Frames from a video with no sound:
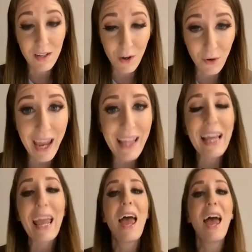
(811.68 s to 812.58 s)
Okay.
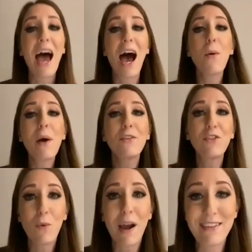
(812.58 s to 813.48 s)
Like, how else
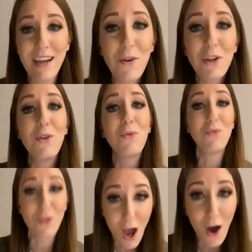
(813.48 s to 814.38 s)
do I tell you
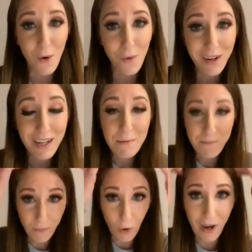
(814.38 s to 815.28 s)
no?
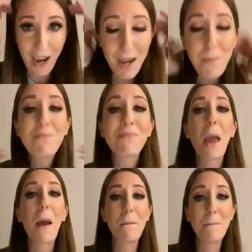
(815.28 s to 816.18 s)
Okay.
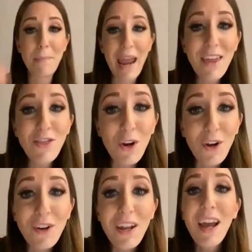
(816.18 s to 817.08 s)
May
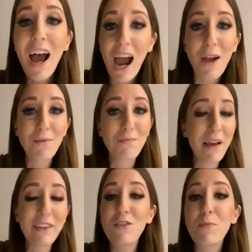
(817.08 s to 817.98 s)
3rd, I
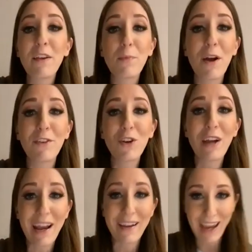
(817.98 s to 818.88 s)
messaged my sponsor,
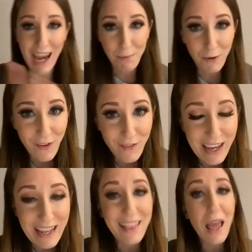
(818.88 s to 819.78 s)
guys, April
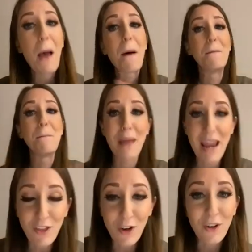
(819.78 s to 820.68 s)
15th,
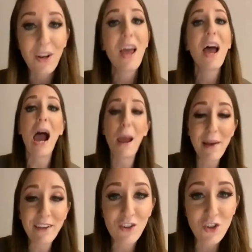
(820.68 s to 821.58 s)
May 3rd. I
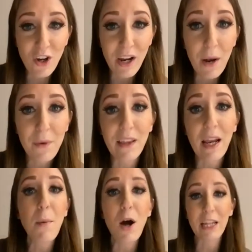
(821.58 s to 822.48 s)
messaged her and I was like,
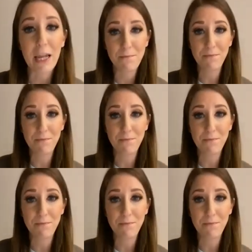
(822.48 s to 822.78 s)
I'm all in.